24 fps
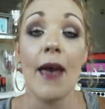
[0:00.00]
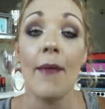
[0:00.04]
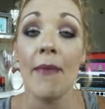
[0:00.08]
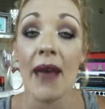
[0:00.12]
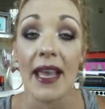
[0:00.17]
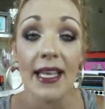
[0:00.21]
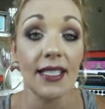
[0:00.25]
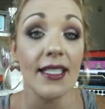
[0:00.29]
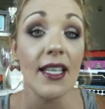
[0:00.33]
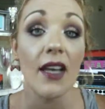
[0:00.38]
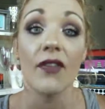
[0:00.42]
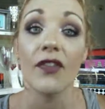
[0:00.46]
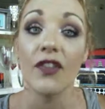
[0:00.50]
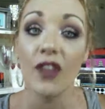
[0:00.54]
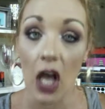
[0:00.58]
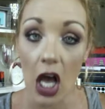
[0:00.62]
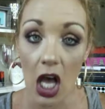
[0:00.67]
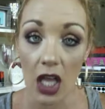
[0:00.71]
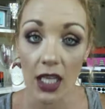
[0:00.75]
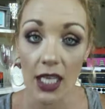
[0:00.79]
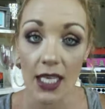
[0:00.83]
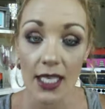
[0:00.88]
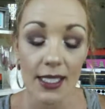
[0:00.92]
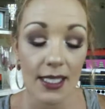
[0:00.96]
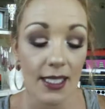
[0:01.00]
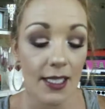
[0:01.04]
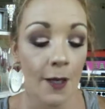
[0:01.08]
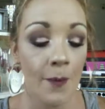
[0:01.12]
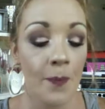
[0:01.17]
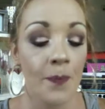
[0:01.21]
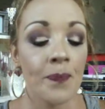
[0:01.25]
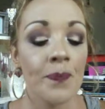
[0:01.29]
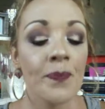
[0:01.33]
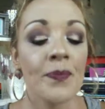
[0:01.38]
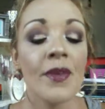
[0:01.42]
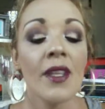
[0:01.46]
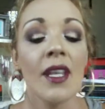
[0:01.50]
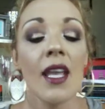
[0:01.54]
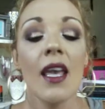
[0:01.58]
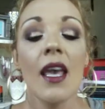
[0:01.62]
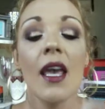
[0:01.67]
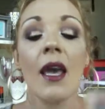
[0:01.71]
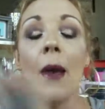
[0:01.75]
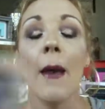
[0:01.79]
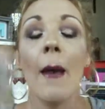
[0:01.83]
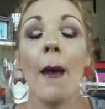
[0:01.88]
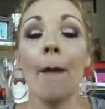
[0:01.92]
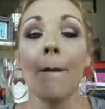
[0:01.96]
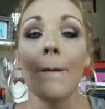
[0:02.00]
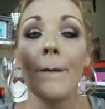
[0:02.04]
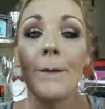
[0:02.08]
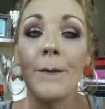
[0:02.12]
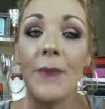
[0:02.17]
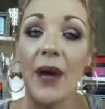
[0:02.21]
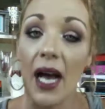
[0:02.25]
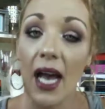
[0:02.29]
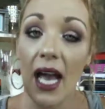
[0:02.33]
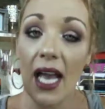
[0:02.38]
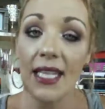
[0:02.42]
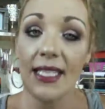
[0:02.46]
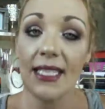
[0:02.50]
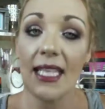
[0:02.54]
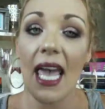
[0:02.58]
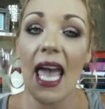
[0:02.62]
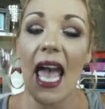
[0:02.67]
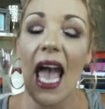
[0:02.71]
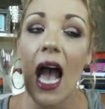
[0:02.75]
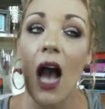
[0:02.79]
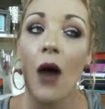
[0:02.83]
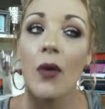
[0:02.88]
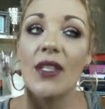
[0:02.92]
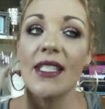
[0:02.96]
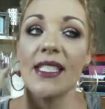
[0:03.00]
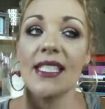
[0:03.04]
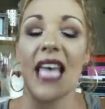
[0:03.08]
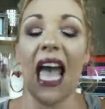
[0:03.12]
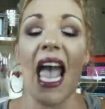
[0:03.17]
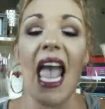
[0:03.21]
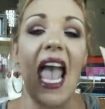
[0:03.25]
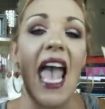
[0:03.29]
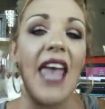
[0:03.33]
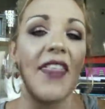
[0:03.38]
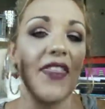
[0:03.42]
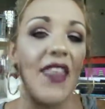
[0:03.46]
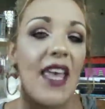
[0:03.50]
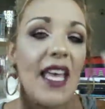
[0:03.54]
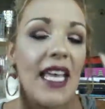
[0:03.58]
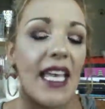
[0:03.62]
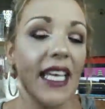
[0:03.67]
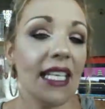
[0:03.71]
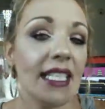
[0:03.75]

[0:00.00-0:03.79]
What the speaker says: that makes it flawless. But I would say at the